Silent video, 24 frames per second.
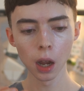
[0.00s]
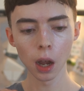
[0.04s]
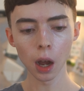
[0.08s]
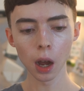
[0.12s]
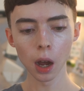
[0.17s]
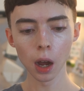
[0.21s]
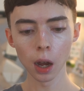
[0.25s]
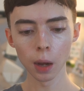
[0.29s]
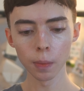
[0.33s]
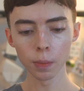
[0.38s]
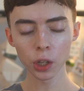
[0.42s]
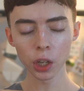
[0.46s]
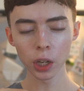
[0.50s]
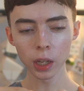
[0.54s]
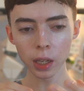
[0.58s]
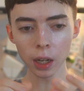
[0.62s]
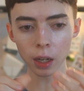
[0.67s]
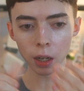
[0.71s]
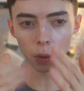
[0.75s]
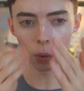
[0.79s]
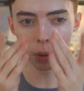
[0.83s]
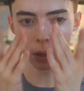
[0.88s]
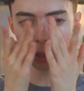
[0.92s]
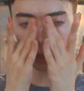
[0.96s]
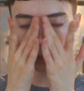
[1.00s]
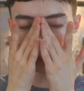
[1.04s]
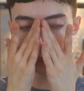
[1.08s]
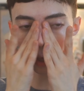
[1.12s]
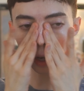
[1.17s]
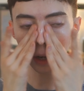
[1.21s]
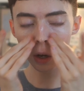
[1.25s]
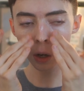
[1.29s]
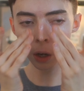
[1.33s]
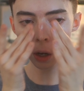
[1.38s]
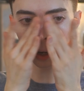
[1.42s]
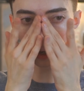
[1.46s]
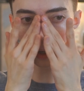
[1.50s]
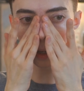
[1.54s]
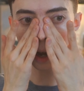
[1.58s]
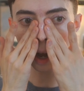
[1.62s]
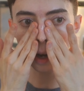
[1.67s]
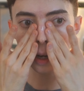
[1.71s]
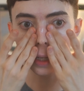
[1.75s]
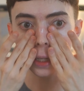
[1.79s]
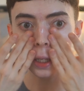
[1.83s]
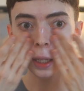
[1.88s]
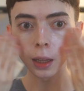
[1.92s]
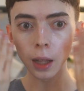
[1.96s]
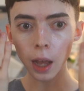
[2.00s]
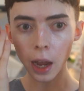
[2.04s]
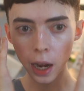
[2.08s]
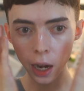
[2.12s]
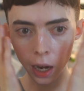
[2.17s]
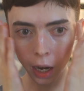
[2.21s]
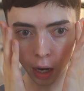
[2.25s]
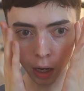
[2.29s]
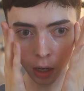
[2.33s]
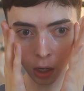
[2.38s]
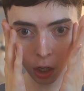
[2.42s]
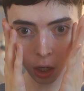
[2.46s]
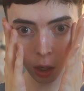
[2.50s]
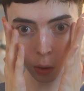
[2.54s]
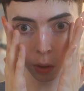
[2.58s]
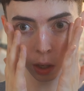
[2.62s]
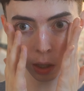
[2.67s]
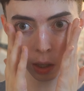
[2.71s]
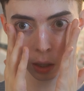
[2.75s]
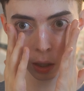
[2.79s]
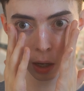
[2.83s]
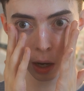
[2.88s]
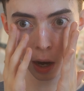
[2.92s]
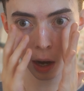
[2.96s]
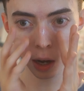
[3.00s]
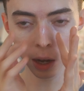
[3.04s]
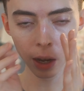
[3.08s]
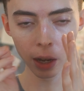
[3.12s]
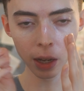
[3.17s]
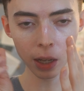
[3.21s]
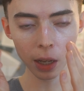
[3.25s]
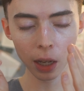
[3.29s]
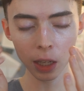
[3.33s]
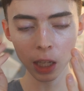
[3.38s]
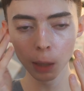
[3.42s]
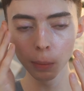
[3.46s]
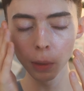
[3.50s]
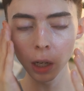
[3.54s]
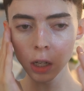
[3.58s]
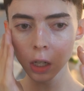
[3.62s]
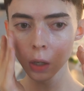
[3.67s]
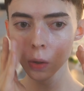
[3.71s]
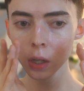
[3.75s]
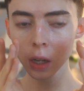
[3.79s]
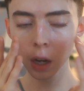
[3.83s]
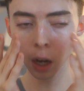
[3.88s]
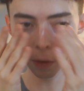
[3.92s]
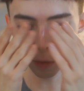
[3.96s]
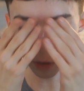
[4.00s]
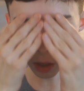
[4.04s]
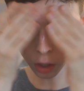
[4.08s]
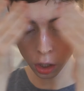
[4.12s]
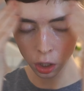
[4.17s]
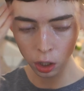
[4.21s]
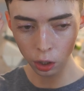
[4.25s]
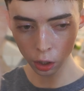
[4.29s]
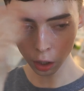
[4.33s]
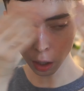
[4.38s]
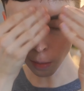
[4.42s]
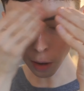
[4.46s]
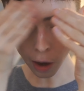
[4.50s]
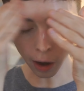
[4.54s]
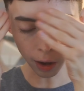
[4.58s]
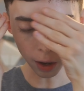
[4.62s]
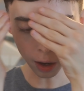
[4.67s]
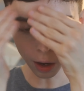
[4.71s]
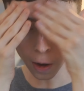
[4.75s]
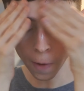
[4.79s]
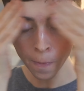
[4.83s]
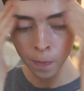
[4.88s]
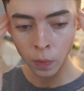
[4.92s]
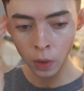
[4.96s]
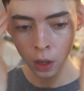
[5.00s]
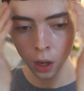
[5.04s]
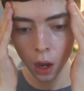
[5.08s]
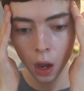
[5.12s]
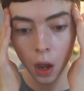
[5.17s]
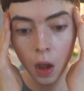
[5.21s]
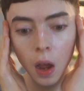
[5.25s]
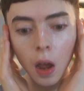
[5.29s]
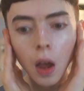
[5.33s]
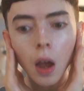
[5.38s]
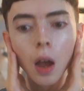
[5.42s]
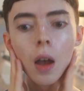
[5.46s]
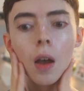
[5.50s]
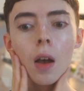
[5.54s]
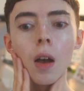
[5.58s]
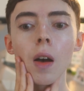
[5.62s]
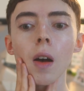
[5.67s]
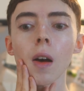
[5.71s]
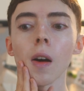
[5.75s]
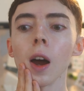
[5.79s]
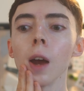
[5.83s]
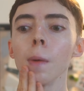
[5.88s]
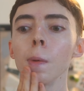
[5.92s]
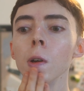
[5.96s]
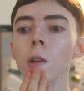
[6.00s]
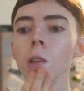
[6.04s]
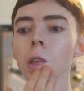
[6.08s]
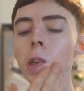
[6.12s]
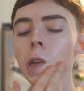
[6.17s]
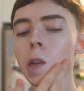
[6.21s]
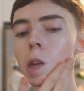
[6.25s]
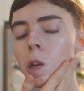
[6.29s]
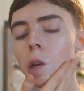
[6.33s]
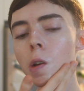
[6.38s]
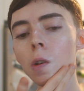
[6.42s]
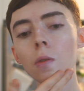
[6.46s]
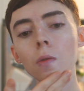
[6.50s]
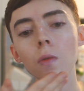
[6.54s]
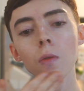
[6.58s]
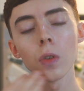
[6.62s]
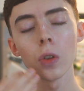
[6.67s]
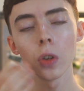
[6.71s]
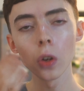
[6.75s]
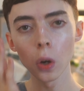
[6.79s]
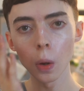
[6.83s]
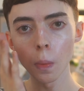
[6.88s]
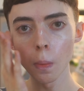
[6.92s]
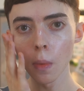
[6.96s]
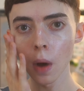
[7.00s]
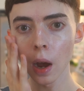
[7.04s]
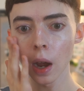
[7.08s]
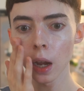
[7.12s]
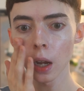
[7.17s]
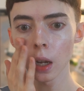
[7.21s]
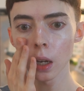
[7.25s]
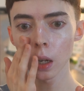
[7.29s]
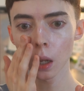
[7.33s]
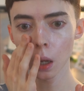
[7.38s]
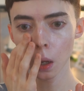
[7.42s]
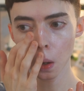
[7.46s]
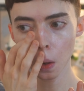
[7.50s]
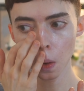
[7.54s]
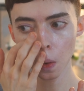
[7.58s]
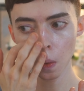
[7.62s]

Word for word: Um, she said it was thicker and not as light, and she was kind, it seemed like she was kind of unsure about it. I personally don't mind.